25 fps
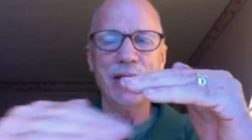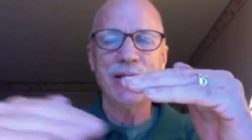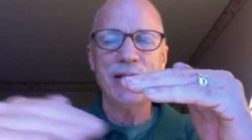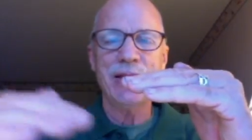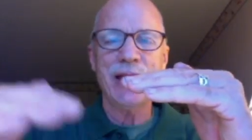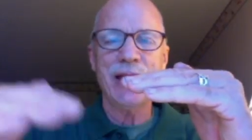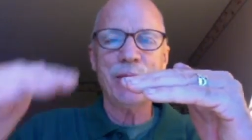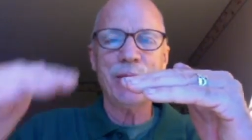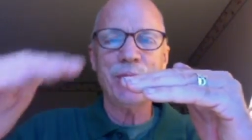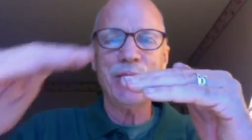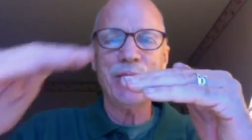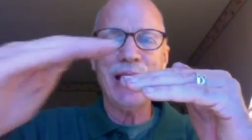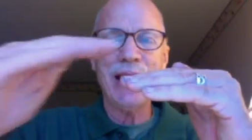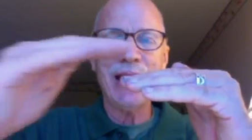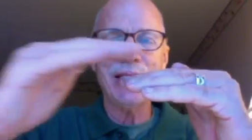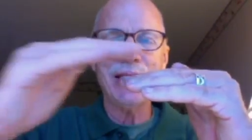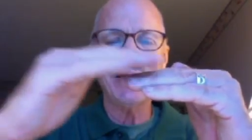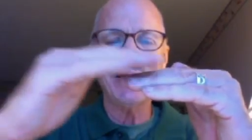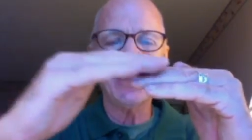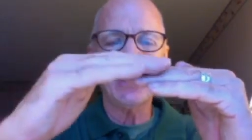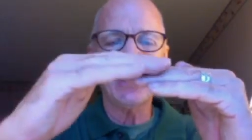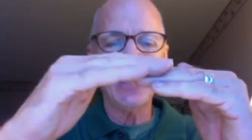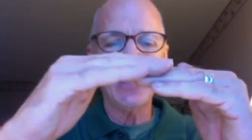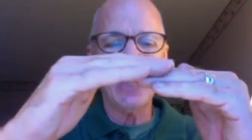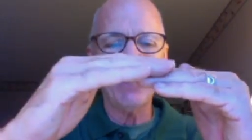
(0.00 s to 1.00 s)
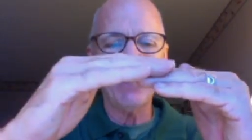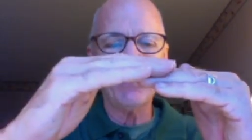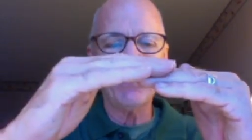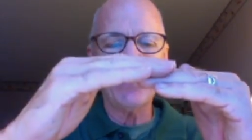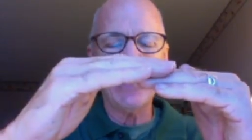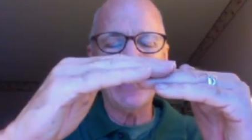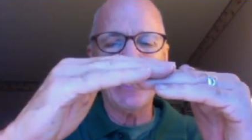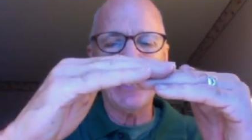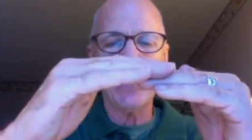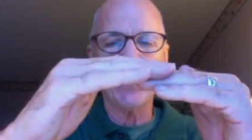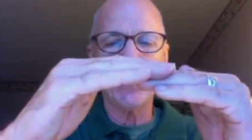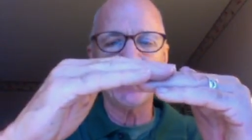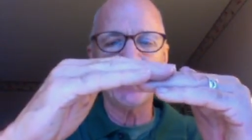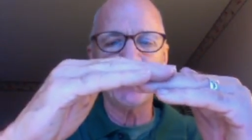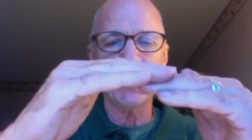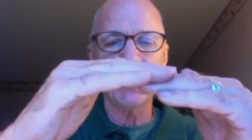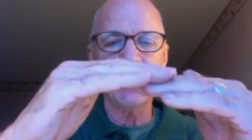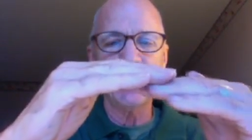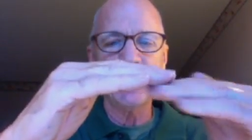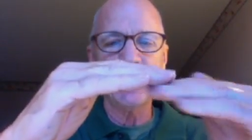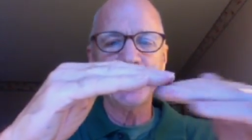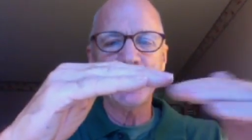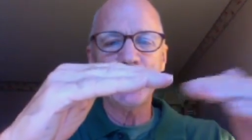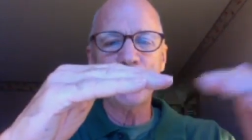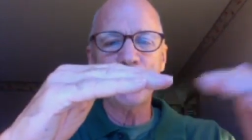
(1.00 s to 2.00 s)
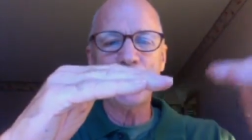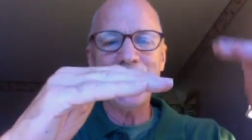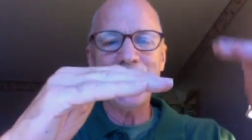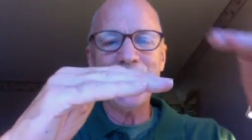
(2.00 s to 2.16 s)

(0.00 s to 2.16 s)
Then we add the guff counter. Then we